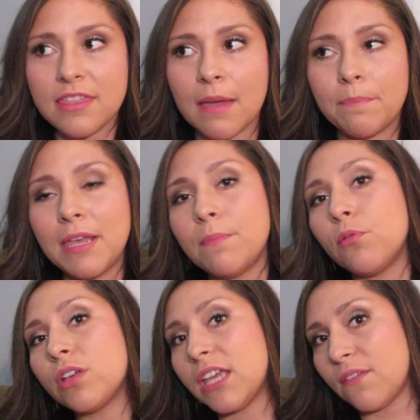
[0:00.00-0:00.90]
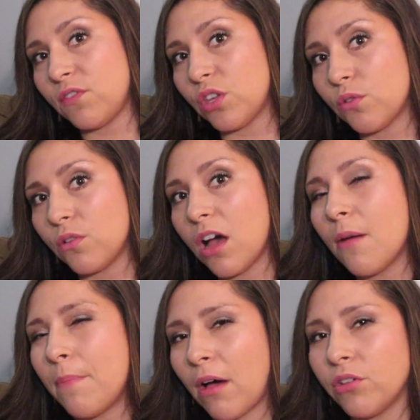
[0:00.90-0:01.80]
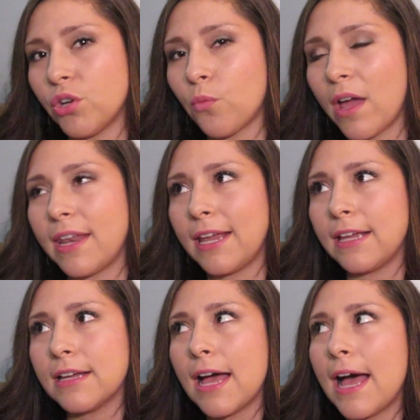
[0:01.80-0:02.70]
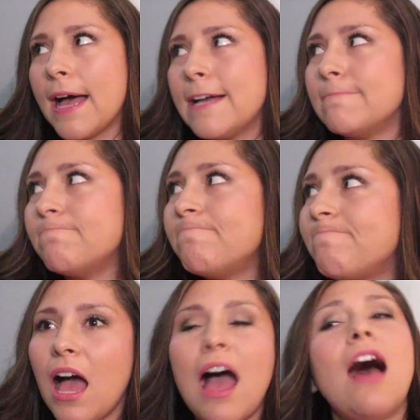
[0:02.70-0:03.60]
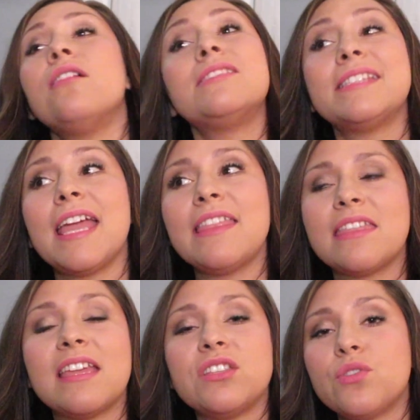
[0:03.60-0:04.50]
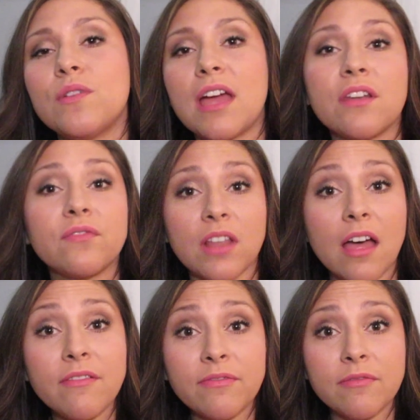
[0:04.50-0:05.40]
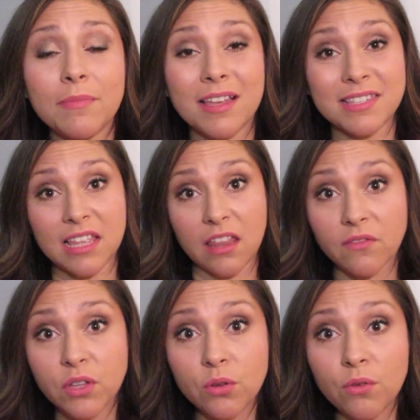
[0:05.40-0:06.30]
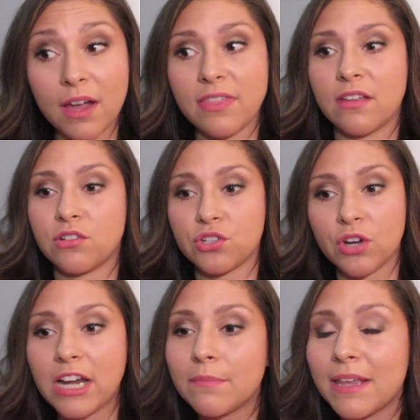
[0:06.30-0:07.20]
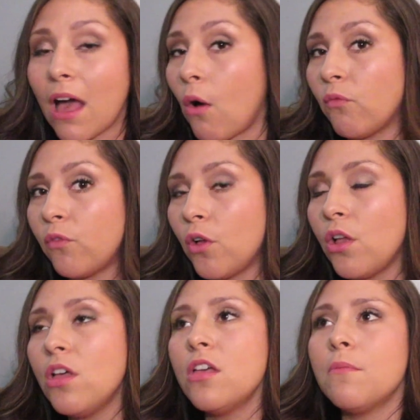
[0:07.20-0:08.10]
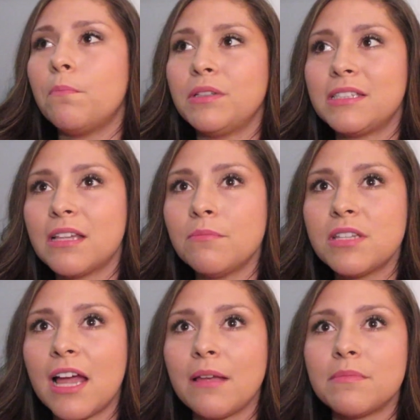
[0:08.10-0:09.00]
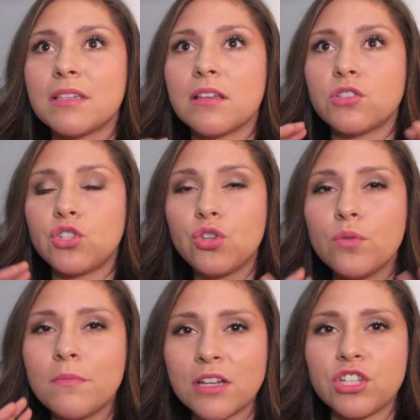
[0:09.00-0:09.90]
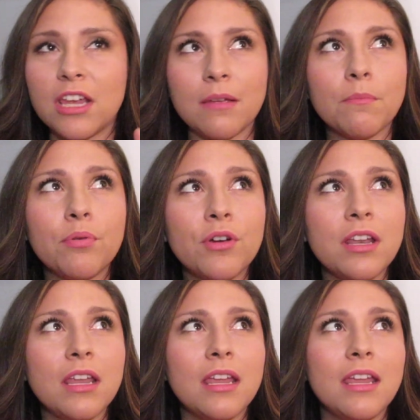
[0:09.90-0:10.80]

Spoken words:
that people give you about your wedding. I'll say that they do it out of love because they love you and they're just trying to be helpful, but sometimes too much input